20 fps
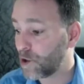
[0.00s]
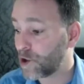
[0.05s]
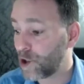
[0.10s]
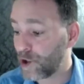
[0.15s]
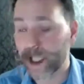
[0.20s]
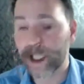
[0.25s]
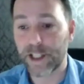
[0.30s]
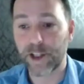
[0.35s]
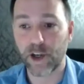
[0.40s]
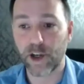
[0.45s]
No,
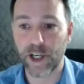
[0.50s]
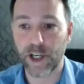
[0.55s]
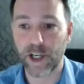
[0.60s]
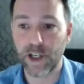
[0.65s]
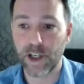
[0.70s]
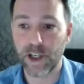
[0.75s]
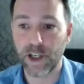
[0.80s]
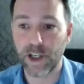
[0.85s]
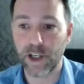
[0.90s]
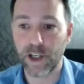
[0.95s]
Julie,
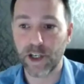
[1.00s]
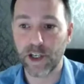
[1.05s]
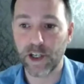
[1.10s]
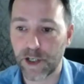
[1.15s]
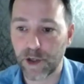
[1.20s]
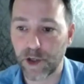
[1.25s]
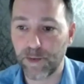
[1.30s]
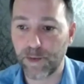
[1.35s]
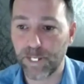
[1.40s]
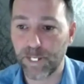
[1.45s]
sorry.
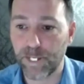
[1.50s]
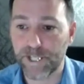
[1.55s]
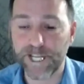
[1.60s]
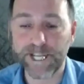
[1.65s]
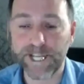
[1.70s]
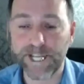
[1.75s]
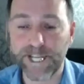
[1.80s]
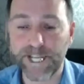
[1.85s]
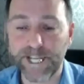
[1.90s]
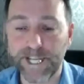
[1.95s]
Julie, I do
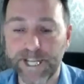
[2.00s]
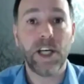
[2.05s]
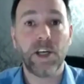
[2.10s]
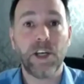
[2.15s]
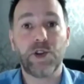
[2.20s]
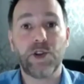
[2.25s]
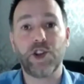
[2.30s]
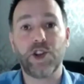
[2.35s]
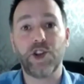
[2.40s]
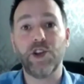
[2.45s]
apologise.
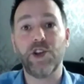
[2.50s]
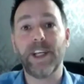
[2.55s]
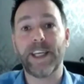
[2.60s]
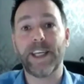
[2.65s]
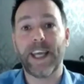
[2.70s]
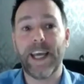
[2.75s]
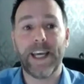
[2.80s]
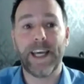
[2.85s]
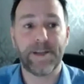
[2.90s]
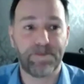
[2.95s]
So
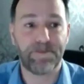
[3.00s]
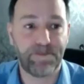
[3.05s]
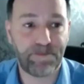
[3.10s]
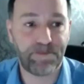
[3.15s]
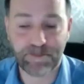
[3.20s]
Julie, yeah,